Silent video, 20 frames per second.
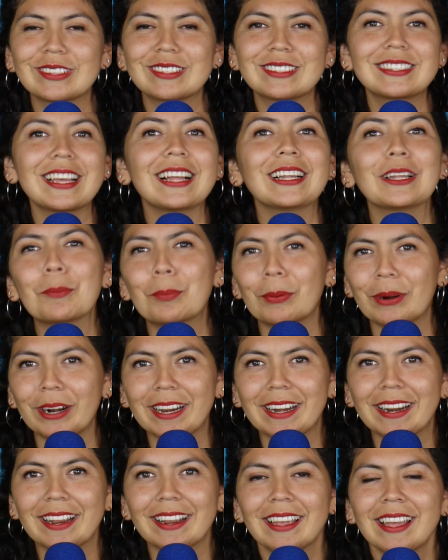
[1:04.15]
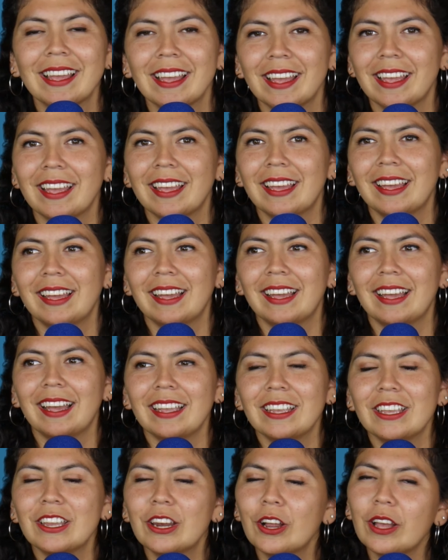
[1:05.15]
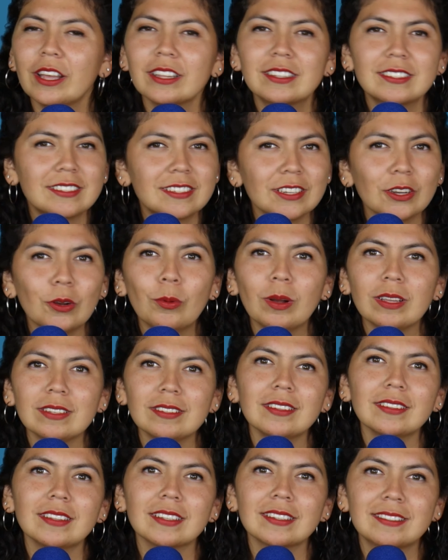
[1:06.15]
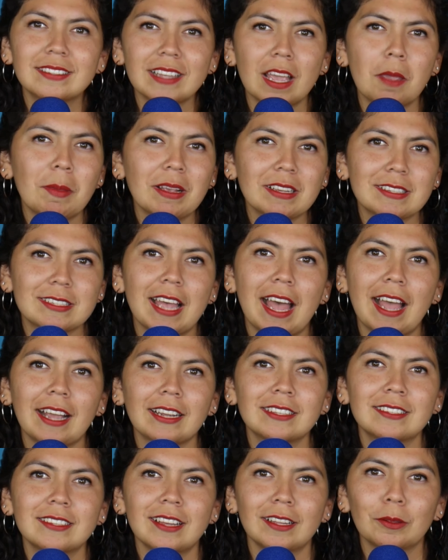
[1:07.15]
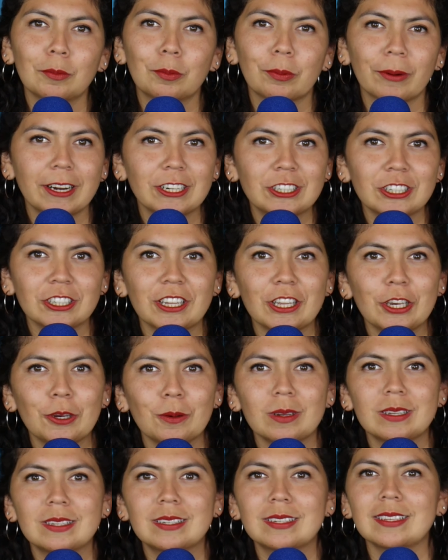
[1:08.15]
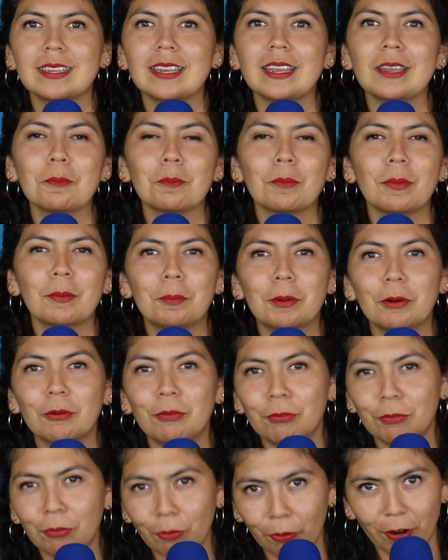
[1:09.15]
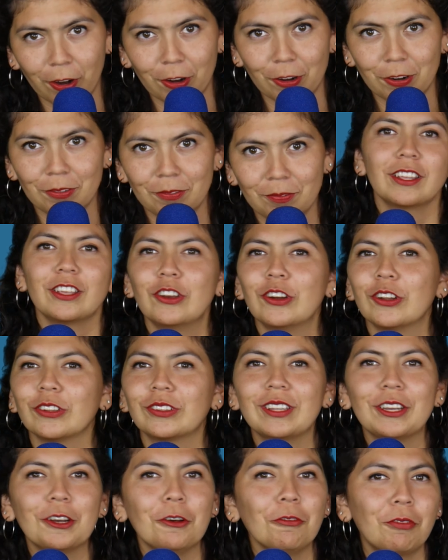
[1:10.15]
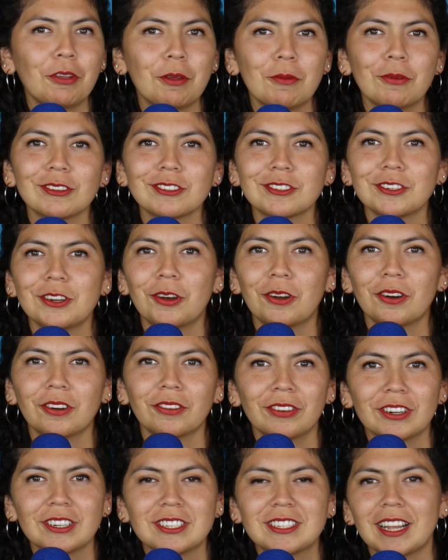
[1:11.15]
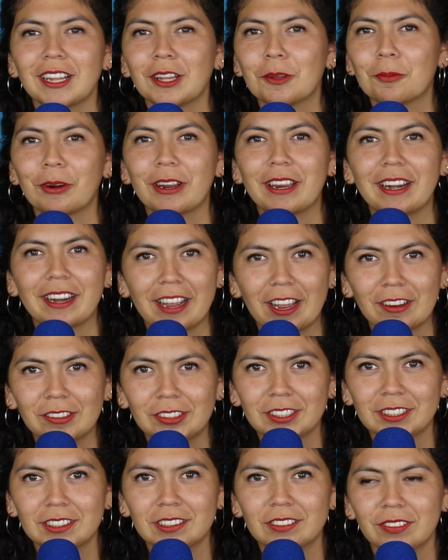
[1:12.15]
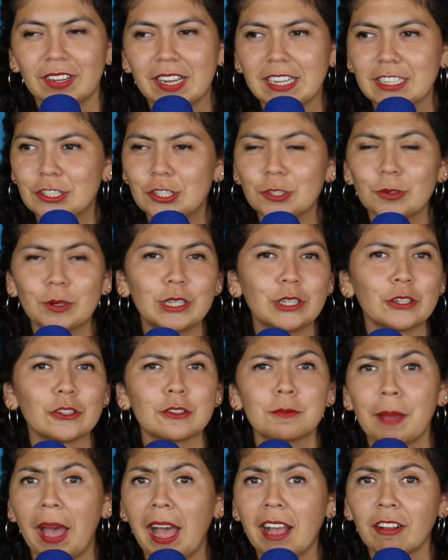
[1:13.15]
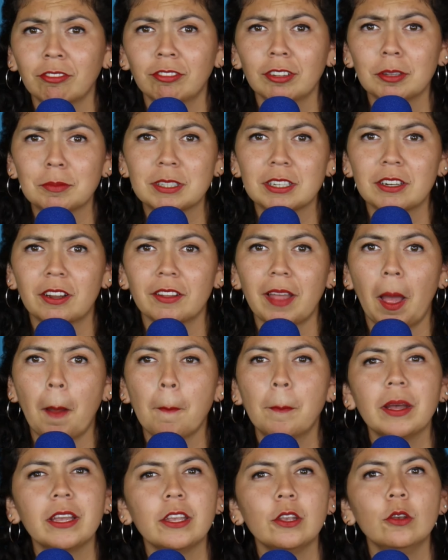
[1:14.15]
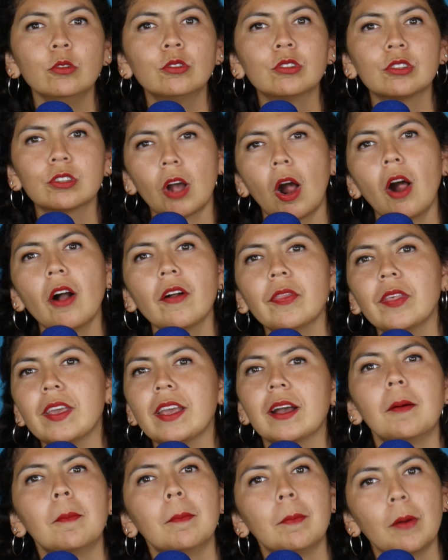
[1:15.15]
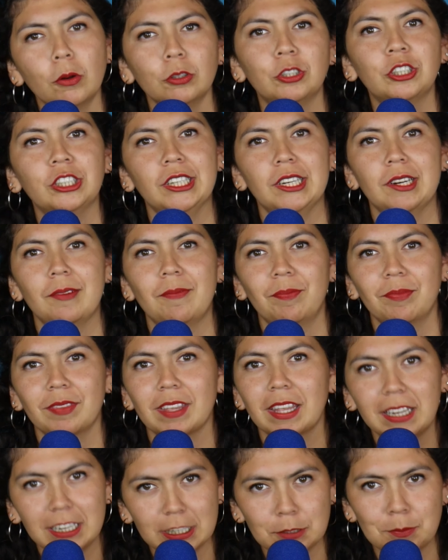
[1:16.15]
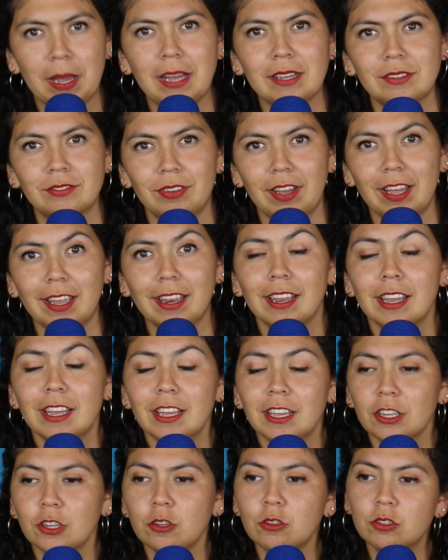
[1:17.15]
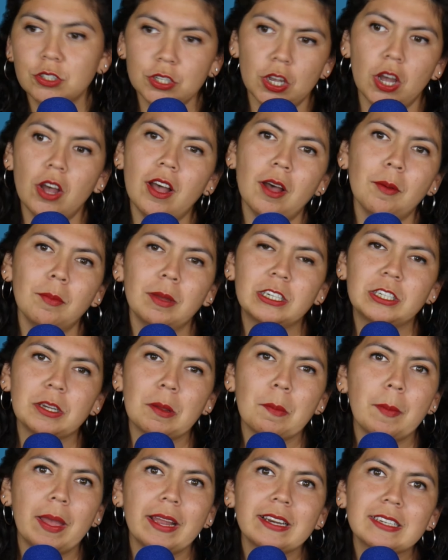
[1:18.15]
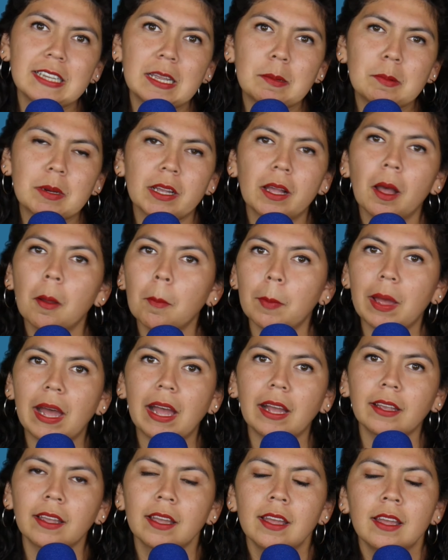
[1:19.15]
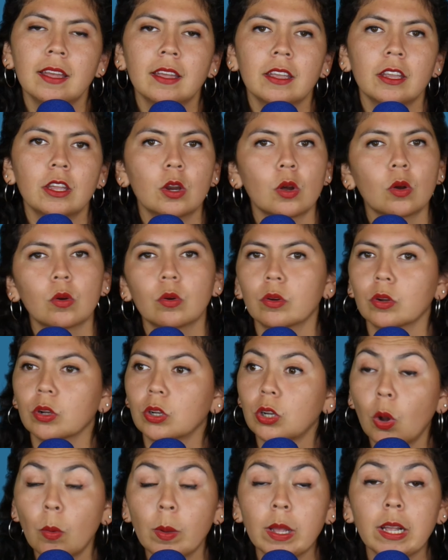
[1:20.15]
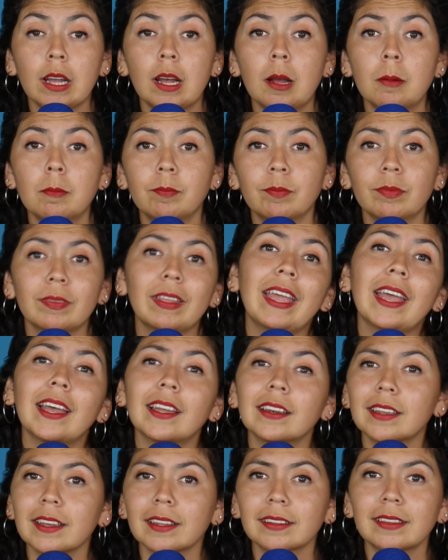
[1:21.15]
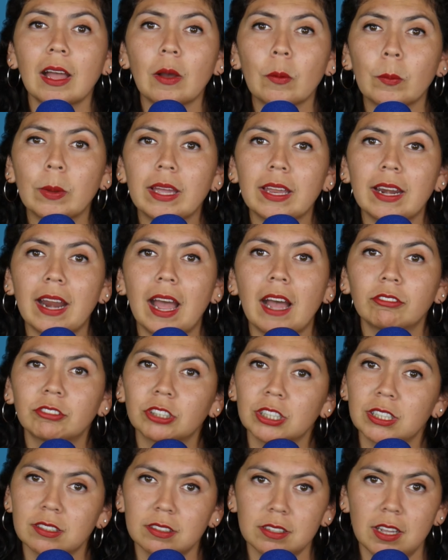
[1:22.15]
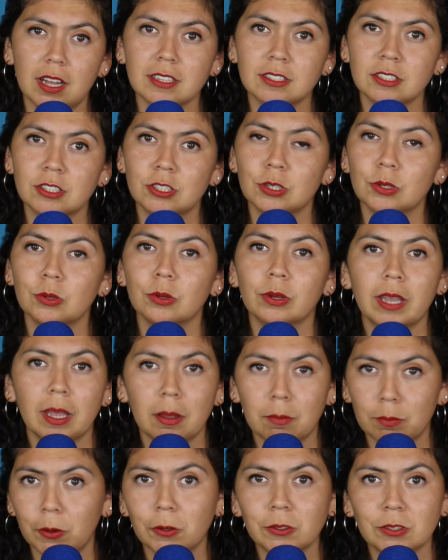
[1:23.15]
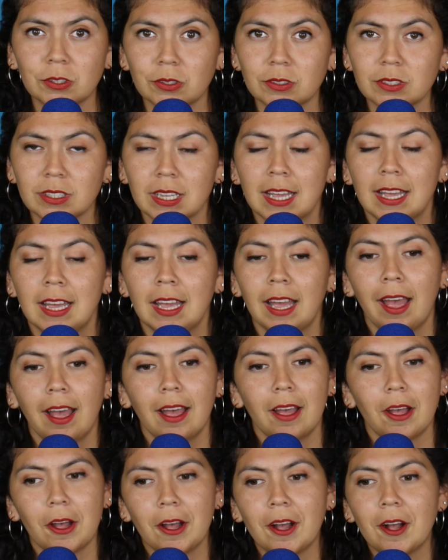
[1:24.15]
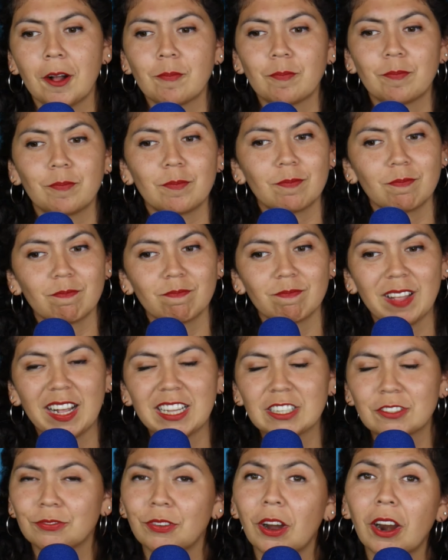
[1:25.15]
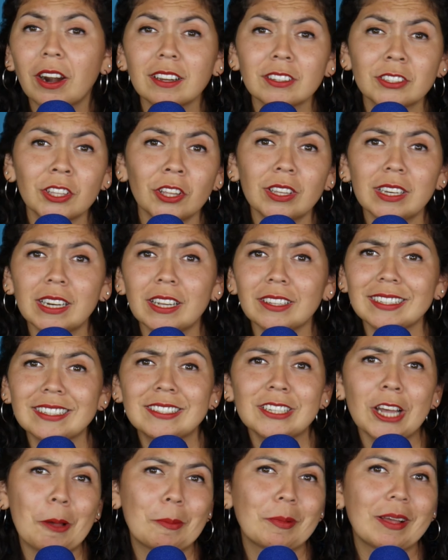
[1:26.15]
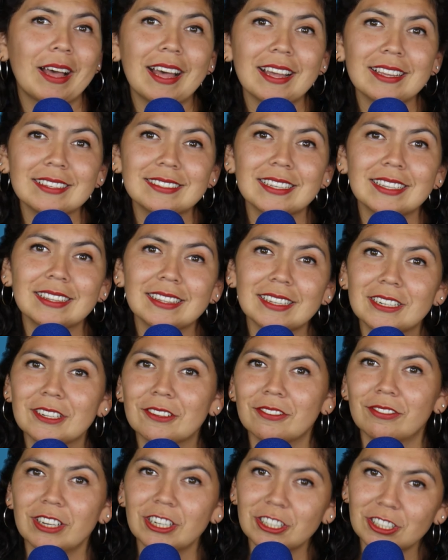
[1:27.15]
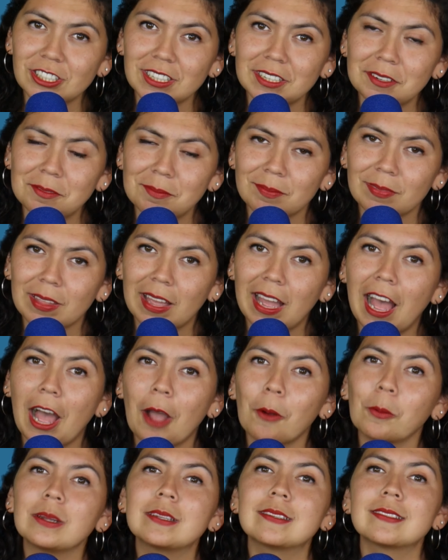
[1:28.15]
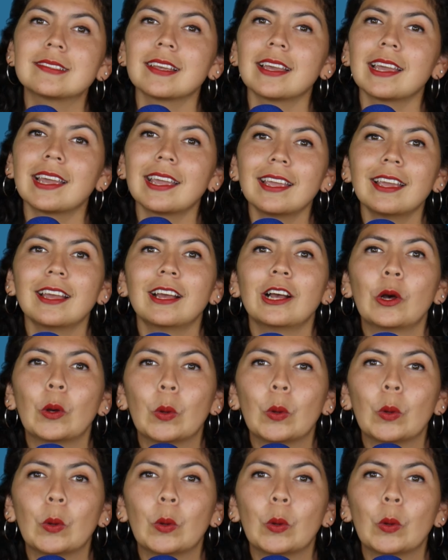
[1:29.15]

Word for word: celebrating, you know, it still wasn't the same exact celebration that you would see before. You know, Teofimo is known for celebrating after his fights, doing those backflips and all that, but you saw the emotion in this past fight. You saw how much it meant to him to come back, you know, going up and get that win after his loss to Kambosos. Um, as far as calling out the top guys in the division, I would say